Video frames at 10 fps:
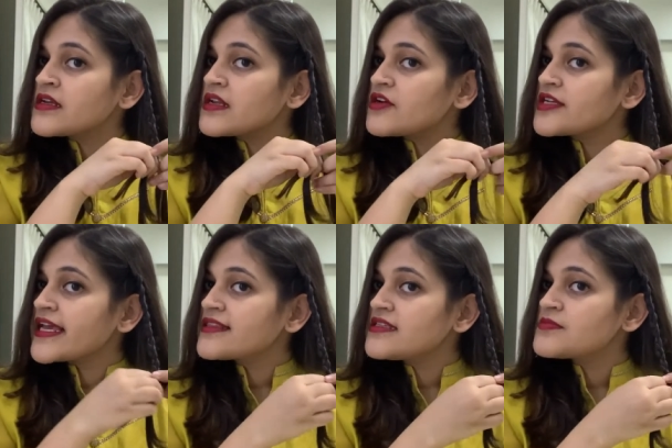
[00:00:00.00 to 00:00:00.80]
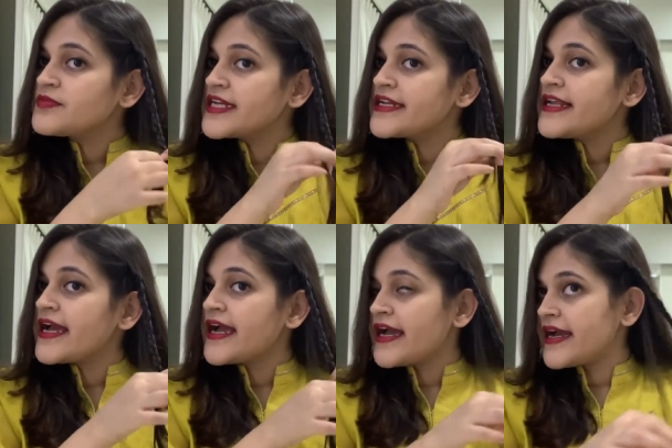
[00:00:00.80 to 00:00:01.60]
now take this braid
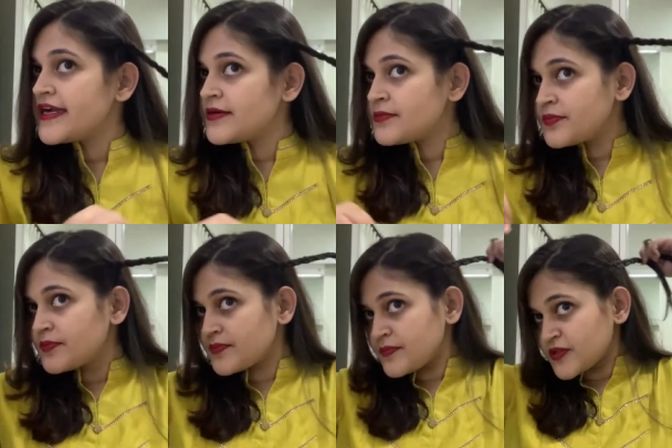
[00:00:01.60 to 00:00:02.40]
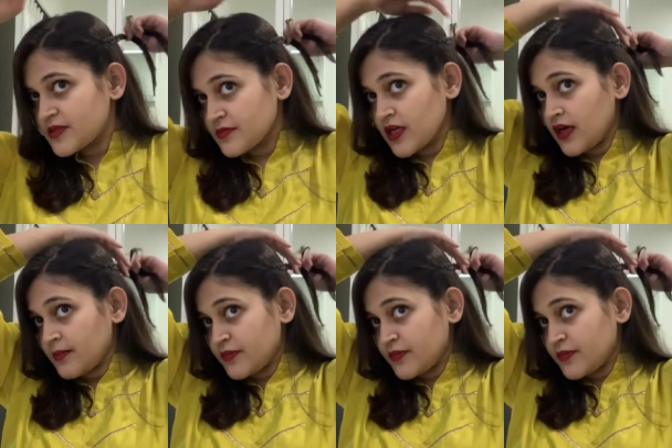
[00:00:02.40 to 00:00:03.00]
and put uh,